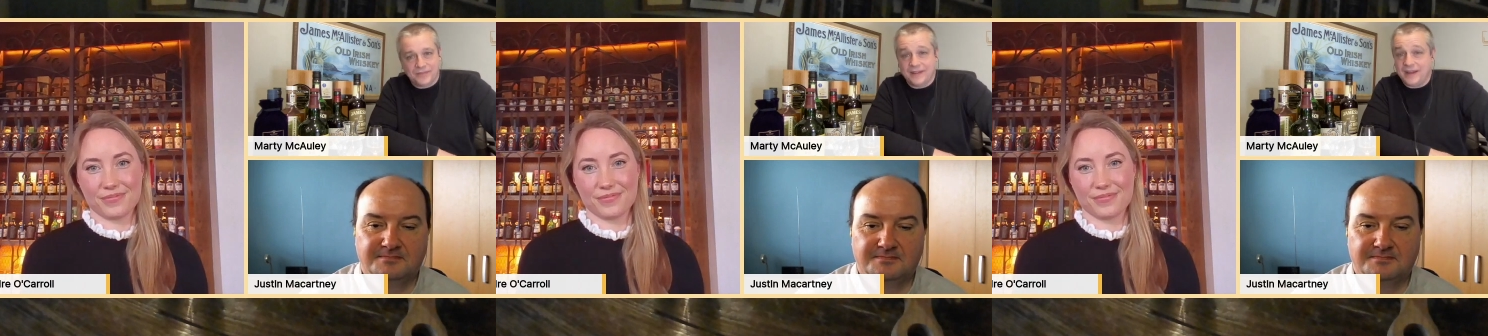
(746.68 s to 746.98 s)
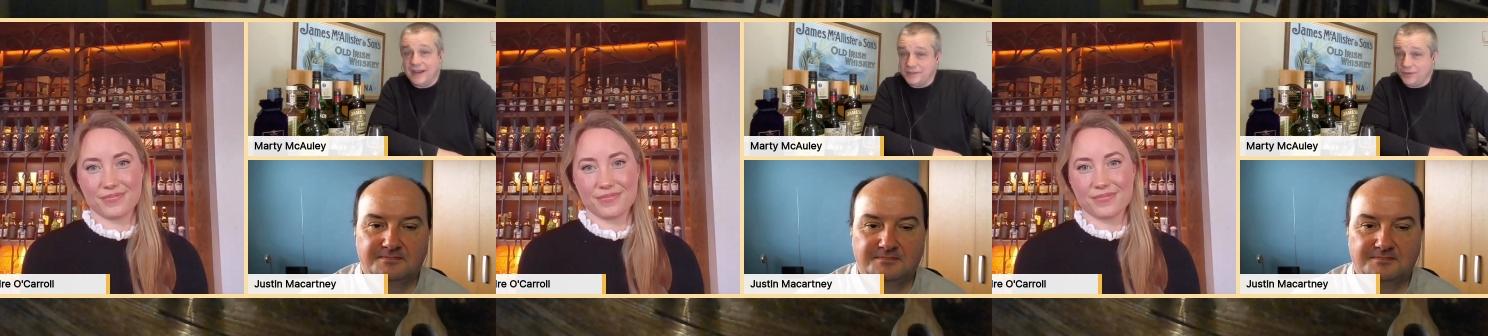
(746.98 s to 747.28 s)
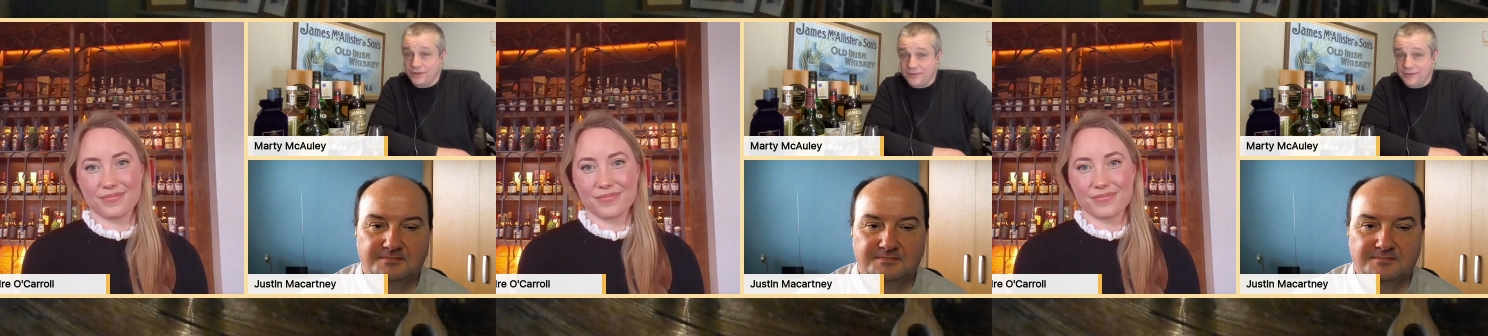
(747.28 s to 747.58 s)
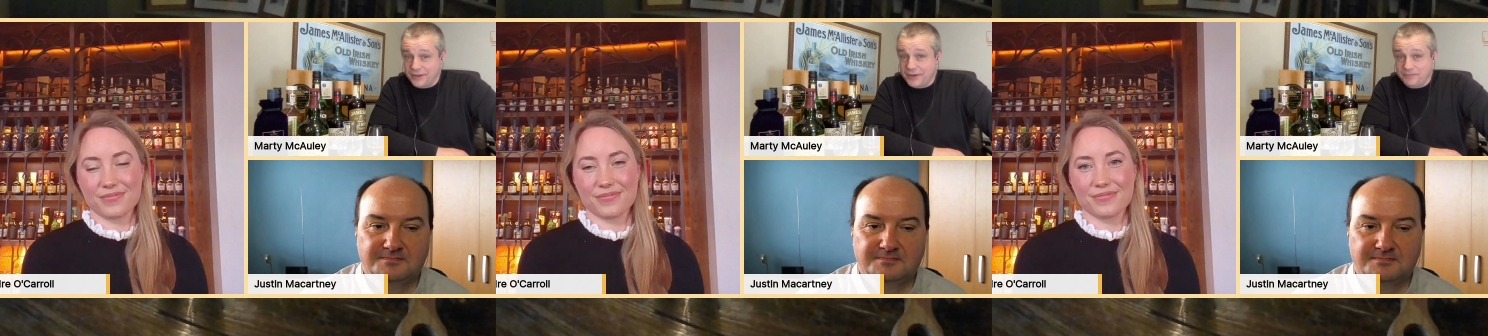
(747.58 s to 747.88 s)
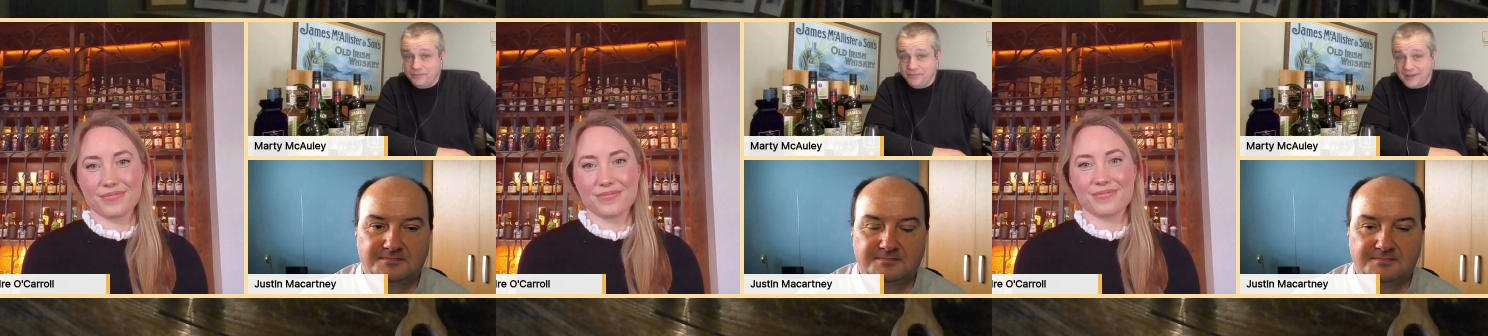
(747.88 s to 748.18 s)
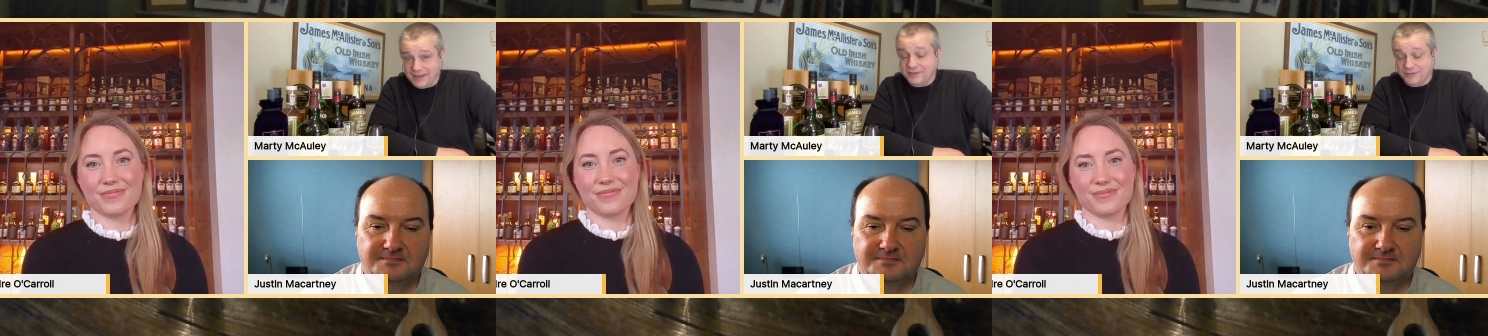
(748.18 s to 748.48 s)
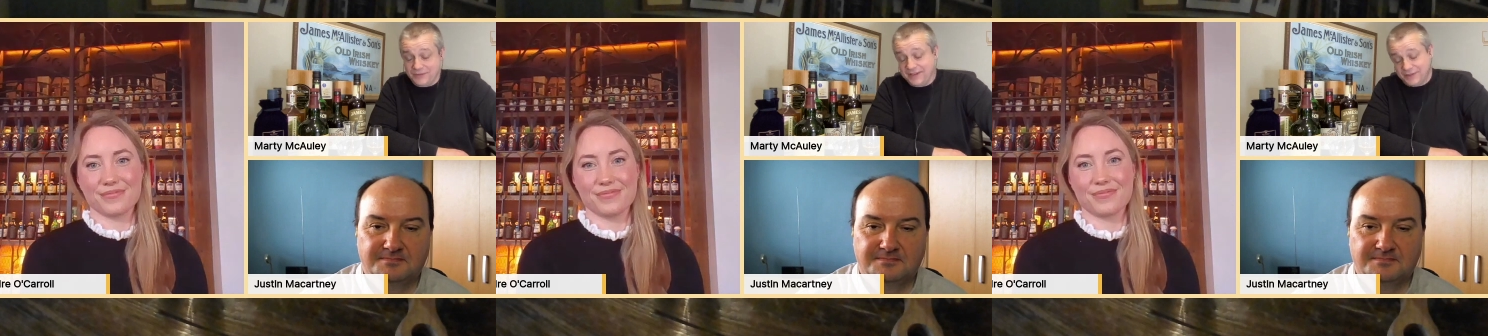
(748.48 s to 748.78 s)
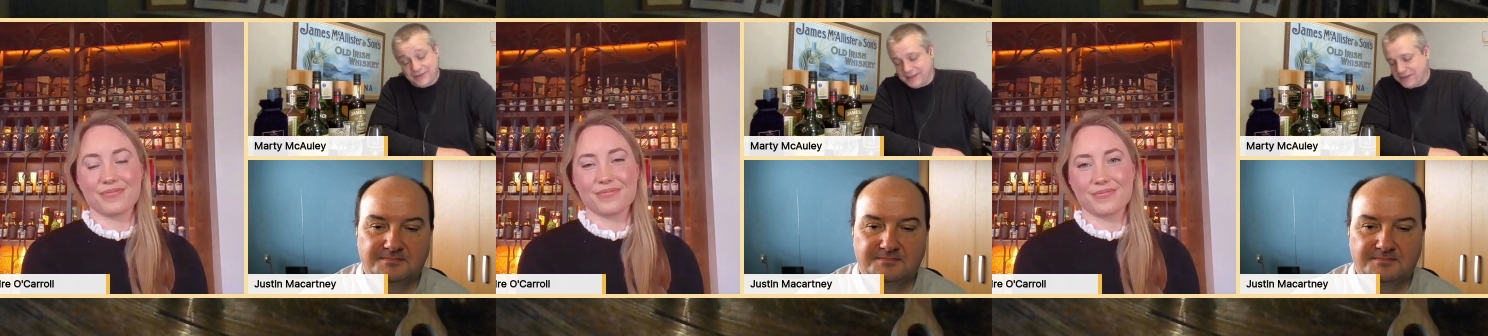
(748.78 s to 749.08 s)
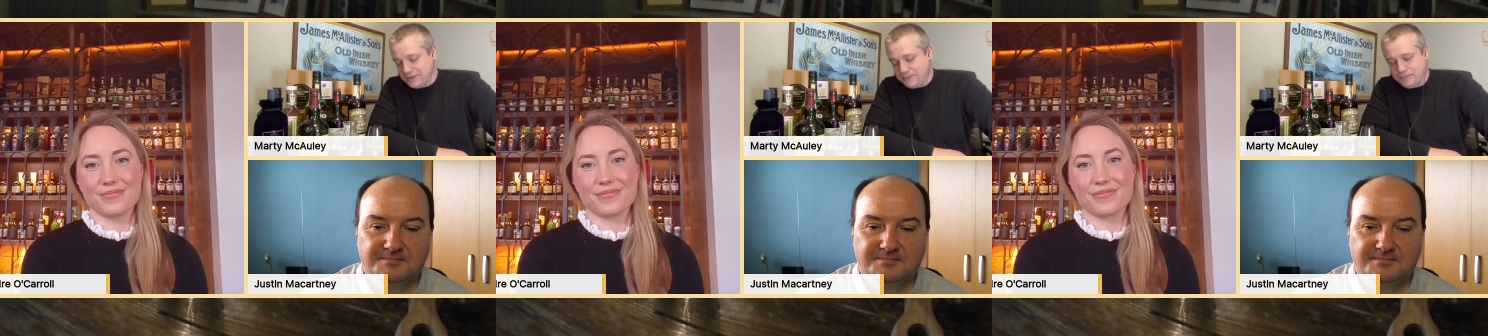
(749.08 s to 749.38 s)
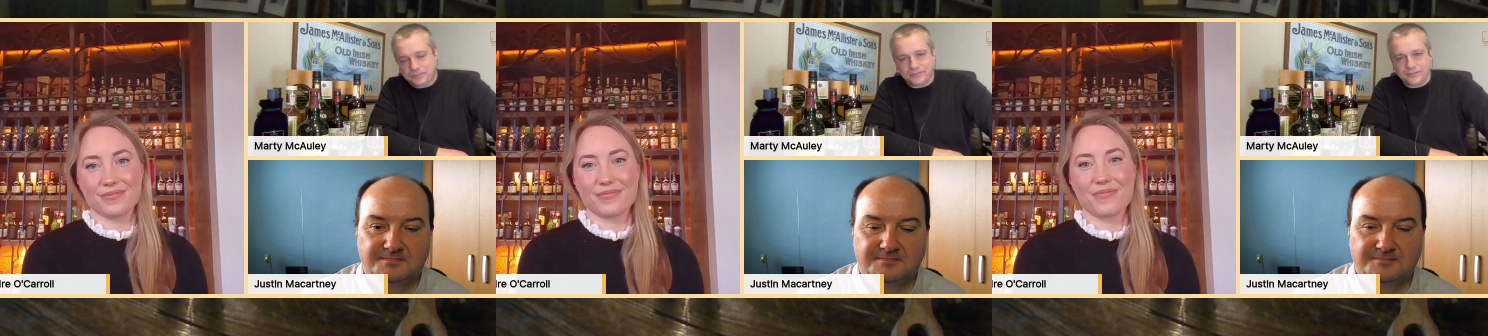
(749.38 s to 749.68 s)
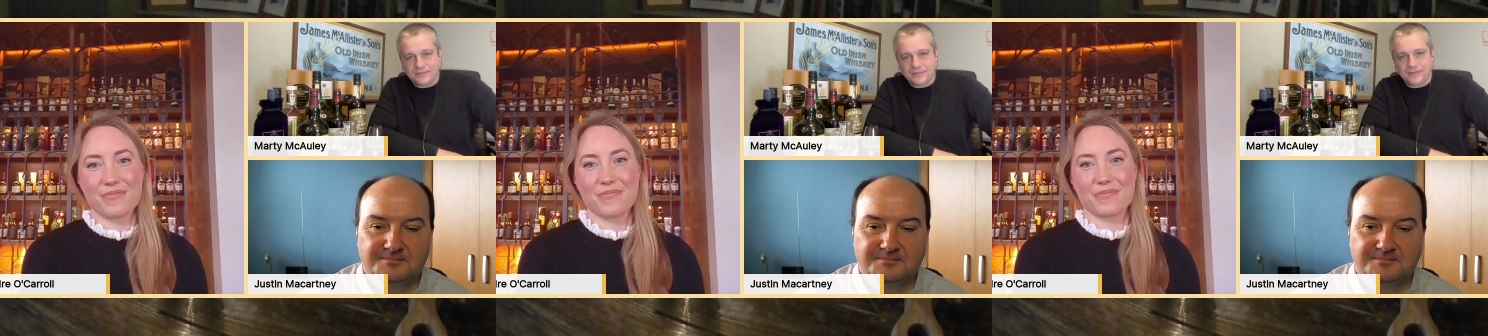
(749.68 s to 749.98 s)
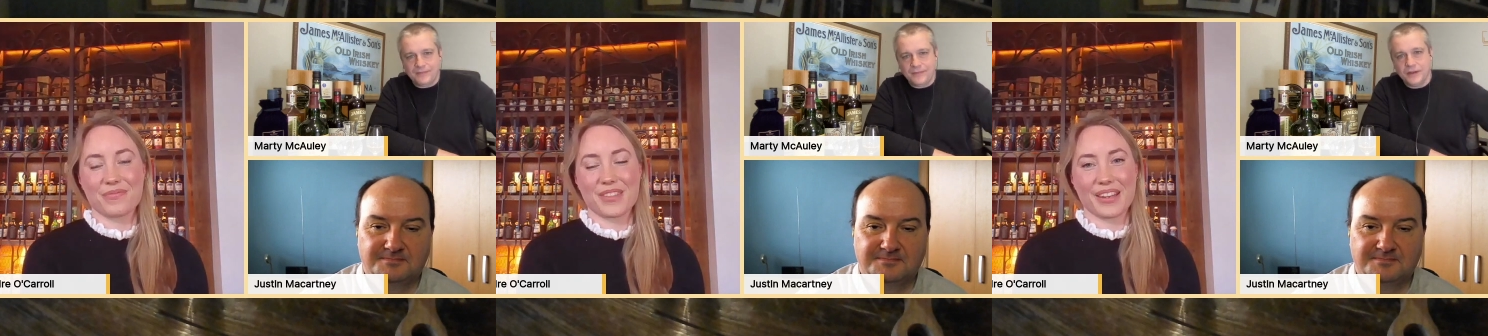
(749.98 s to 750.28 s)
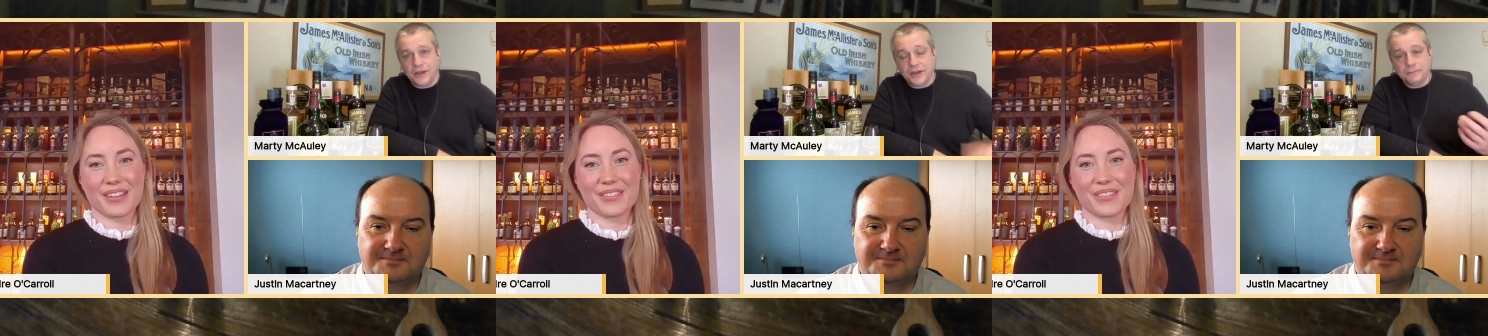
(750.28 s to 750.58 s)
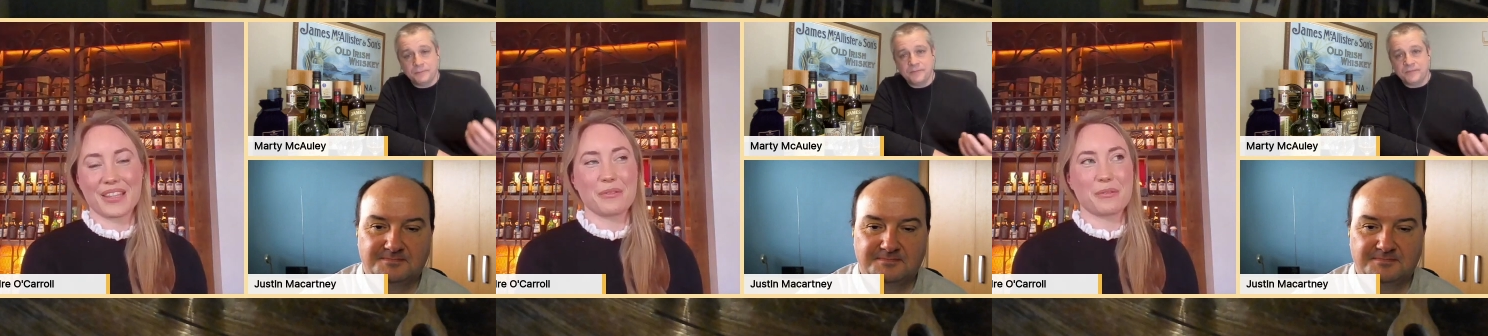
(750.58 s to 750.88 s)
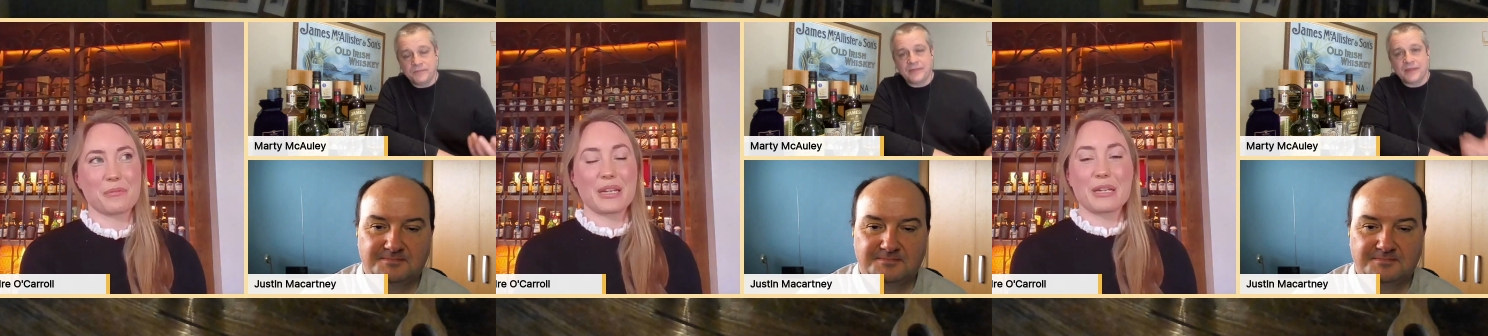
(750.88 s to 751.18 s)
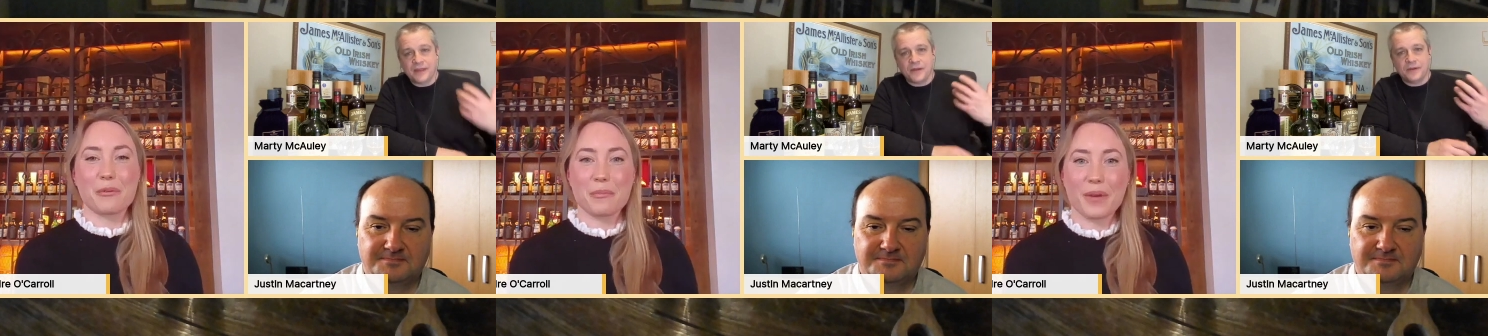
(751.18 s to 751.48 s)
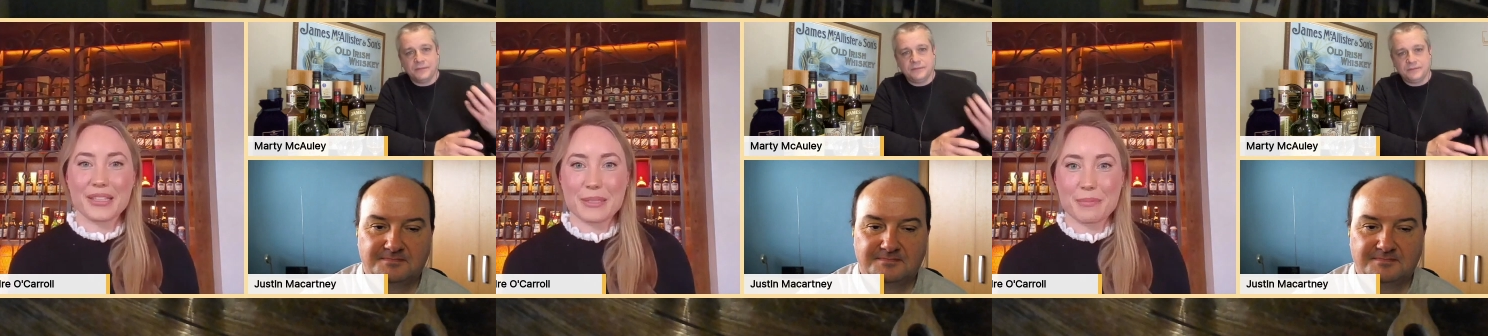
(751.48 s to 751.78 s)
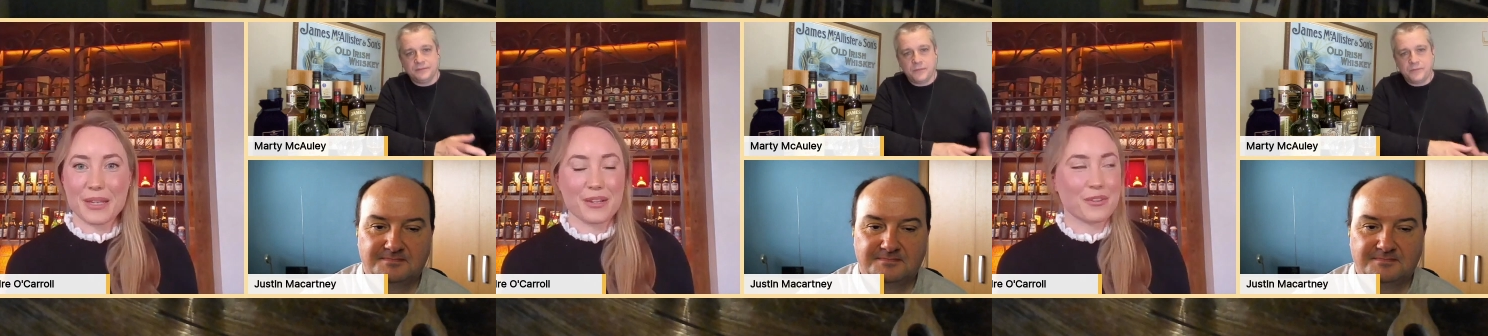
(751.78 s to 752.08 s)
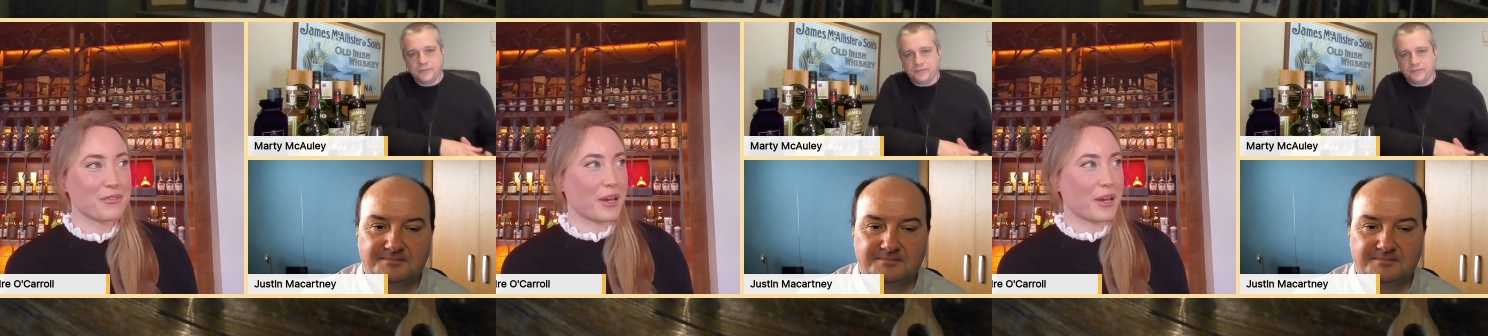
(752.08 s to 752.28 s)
Speaker 1: That is wonderful now. Yeah, it's, really, it's really good.
Speaker 2: Yeah. Now, it really reminds me of